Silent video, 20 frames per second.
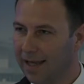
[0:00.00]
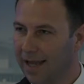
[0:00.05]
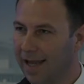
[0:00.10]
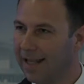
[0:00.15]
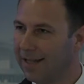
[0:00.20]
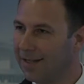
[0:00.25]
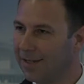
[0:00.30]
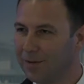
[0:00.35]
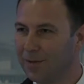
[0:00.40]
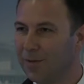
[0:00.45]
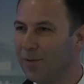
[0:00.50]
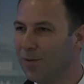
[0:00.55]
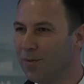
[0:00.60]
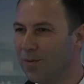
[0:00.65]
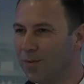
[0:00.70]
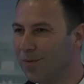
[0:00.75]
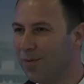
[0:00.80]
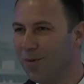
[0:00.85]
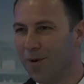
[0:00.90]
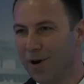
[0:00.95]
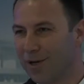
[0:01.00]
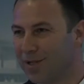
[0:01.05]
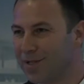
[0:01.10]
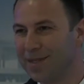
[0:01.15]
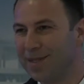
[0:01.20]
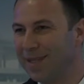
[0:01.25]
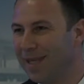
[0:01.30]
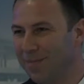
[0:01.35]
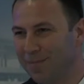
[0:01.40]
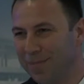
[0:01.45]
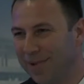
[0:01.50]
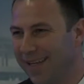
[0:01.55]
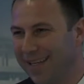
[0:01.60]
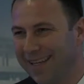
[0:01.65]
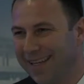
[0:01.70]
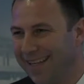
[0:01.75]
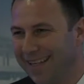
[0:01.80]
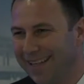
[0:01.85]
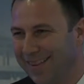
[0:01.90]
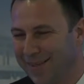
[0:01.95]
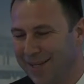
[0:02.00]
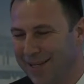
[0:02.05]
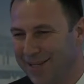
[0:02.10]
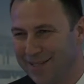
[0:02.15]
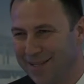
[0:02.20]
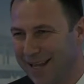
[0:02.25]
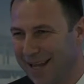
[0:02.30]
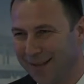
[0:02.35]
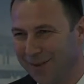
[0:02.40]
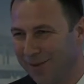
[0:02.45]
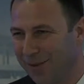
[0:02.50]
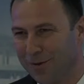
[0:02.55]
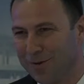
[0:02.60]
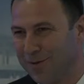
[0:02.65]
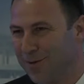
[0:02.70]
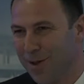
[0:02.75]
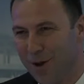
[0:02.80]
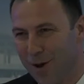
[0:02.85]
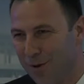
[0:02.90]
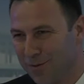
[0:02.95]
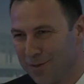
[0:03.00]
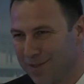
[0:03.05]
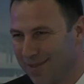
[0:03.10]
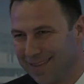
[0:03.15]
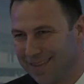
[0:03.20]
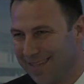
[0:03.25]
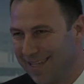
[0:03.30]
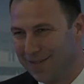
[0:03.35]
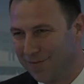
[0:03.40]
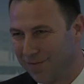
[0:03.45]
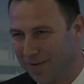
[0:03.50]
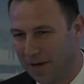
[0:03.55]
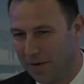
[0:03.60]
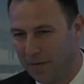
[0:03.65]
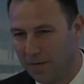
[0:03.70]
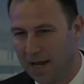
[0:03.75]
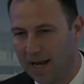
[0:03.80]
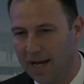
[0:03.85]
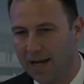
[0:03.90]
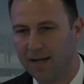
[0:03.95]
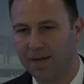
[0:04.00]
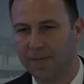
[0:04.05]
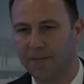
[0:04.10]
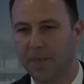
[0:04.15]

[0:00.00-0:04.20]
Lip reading: and who works deeply in these sectors knows this very well,